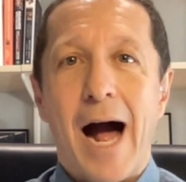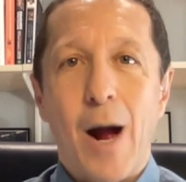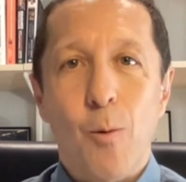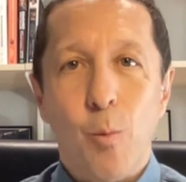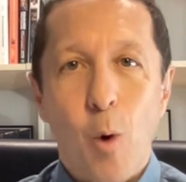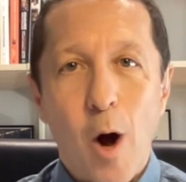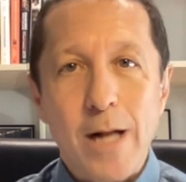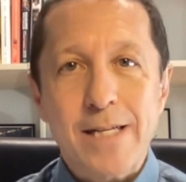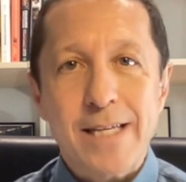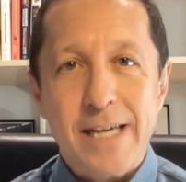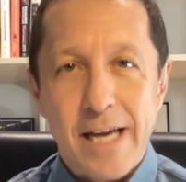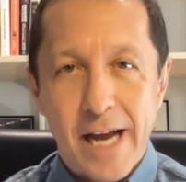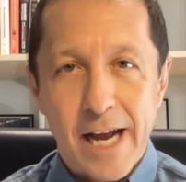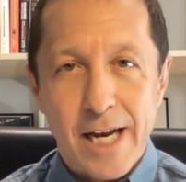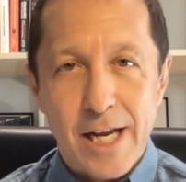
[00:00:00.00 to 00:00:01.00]
I want
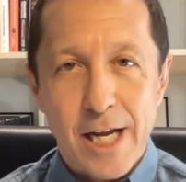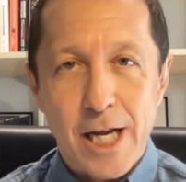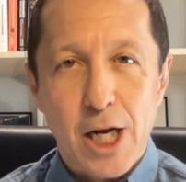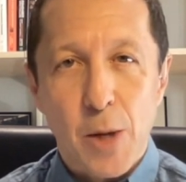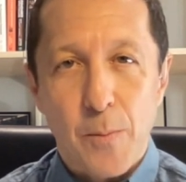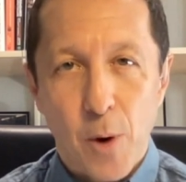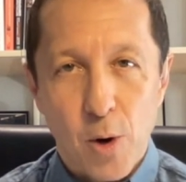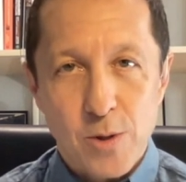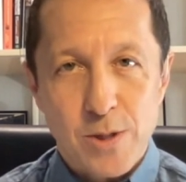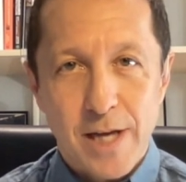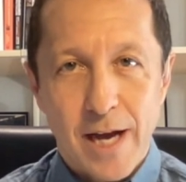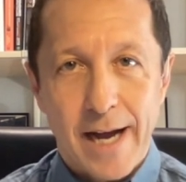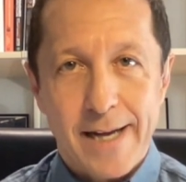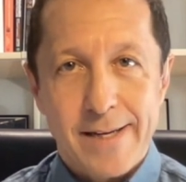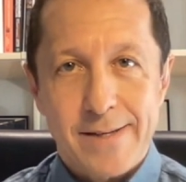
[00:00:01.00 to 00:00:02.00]
Ken in a bow
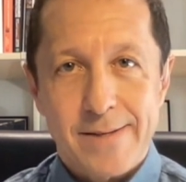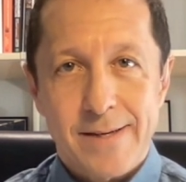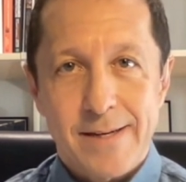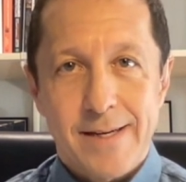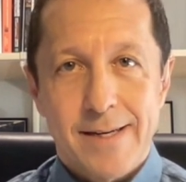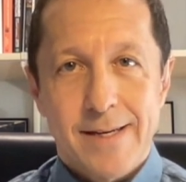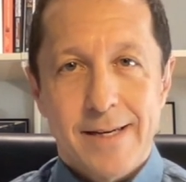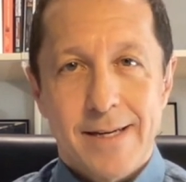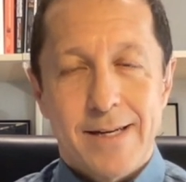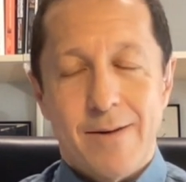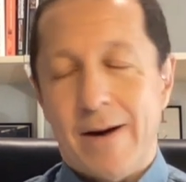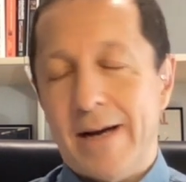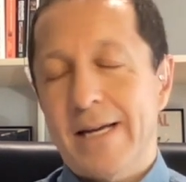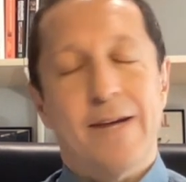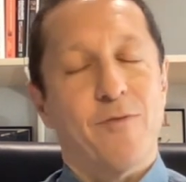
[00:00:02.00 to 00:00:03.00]
tie.
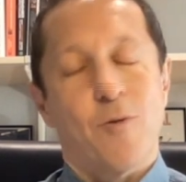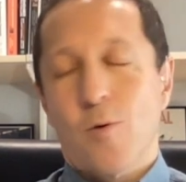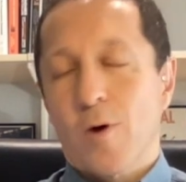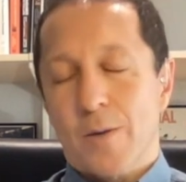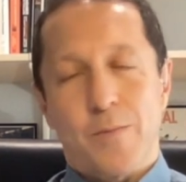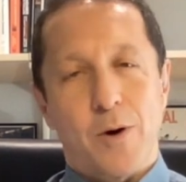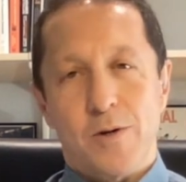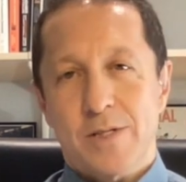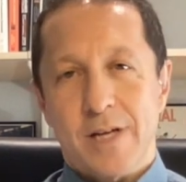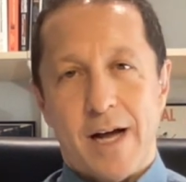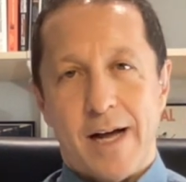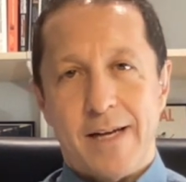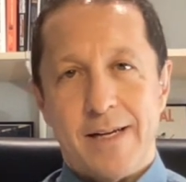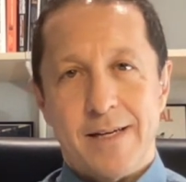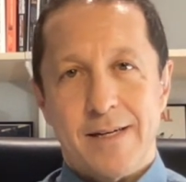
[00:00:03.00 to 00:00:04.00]
No, I had never worn a bow
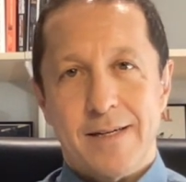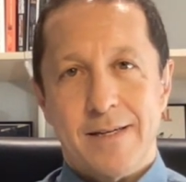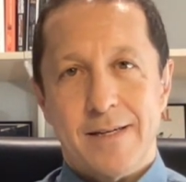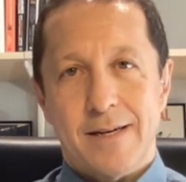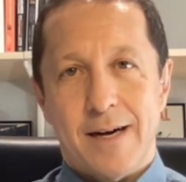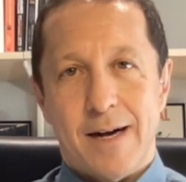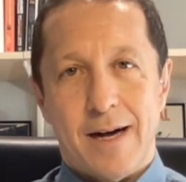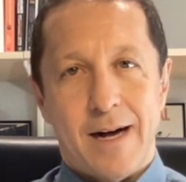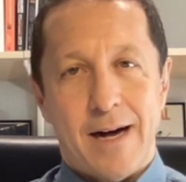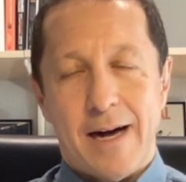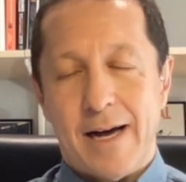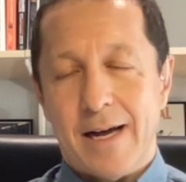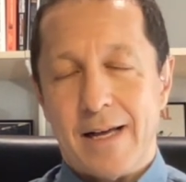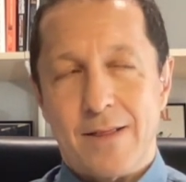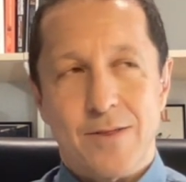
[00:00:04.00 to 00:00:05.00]
tie.
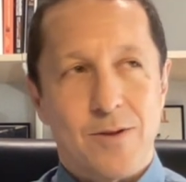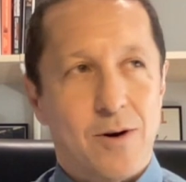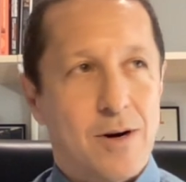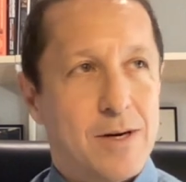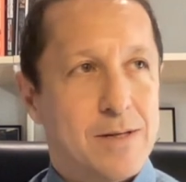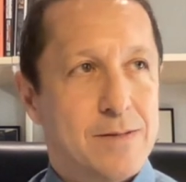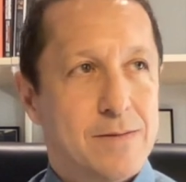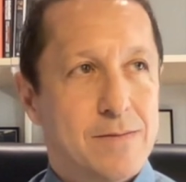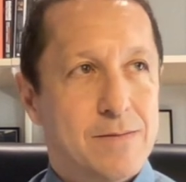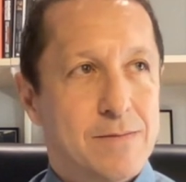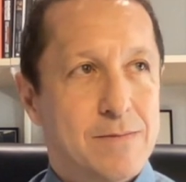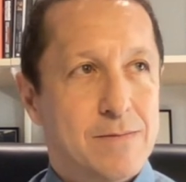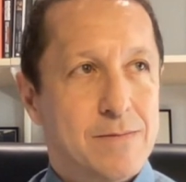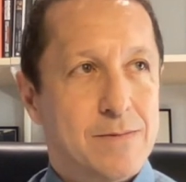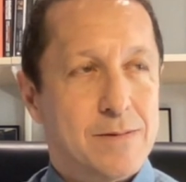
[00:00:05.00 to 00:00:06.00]
I thought
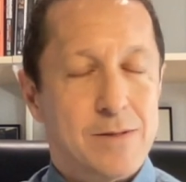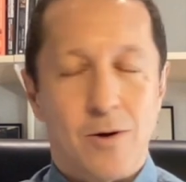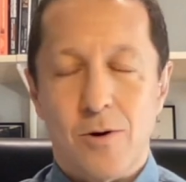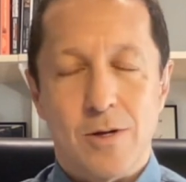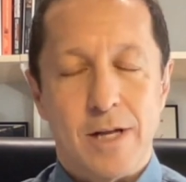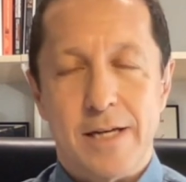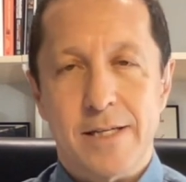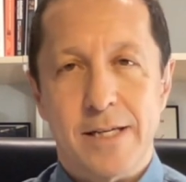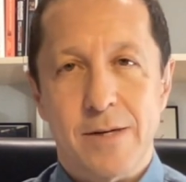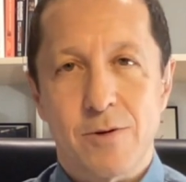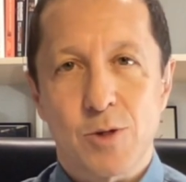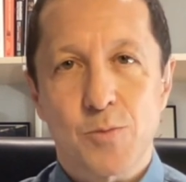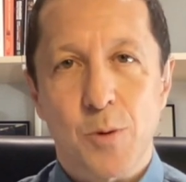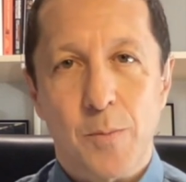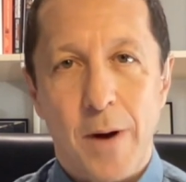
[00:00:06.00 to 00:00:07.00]
the whole idea
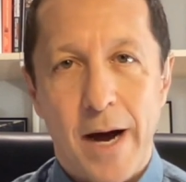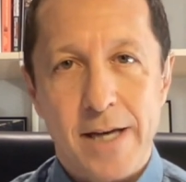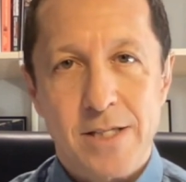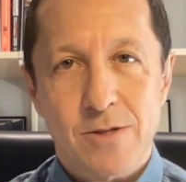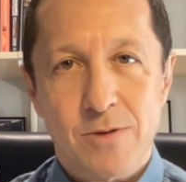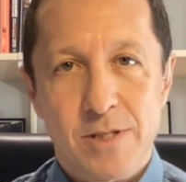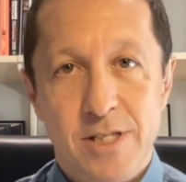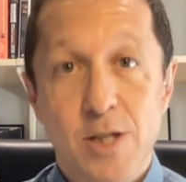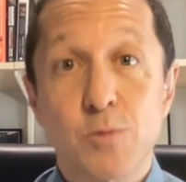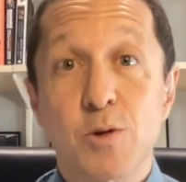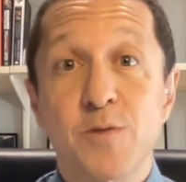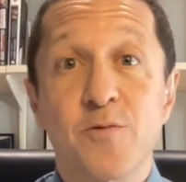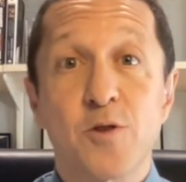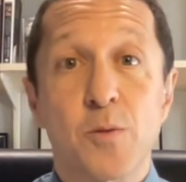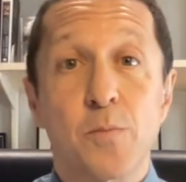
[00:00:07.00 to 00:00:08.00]
was preposterous. This
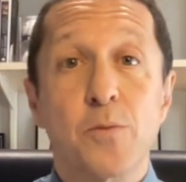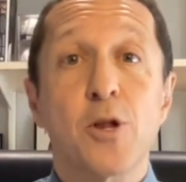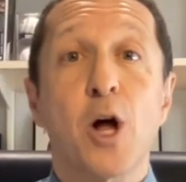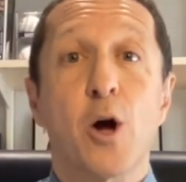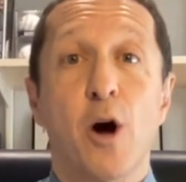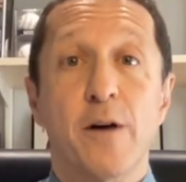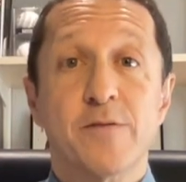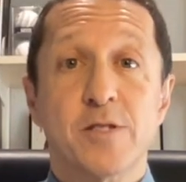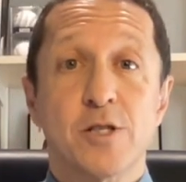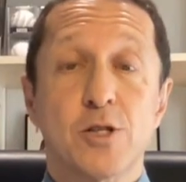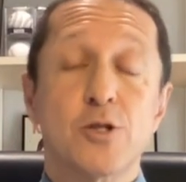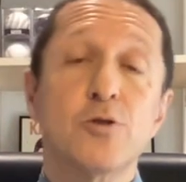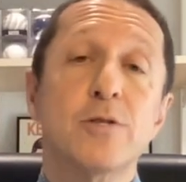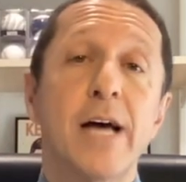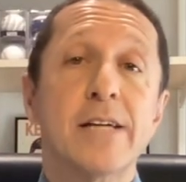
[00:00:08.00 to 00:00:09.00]
was for the playoffs in
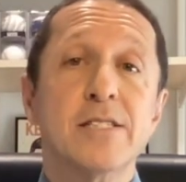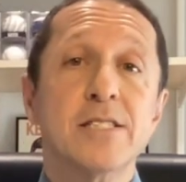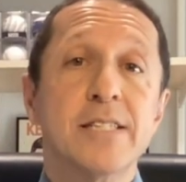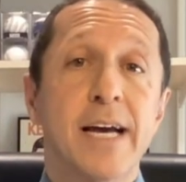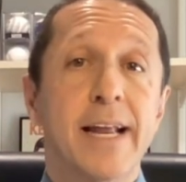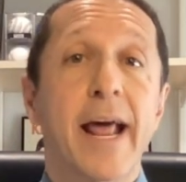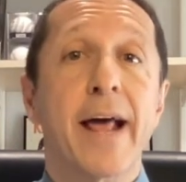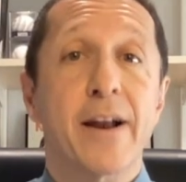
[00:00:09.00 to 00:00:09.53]
the 2010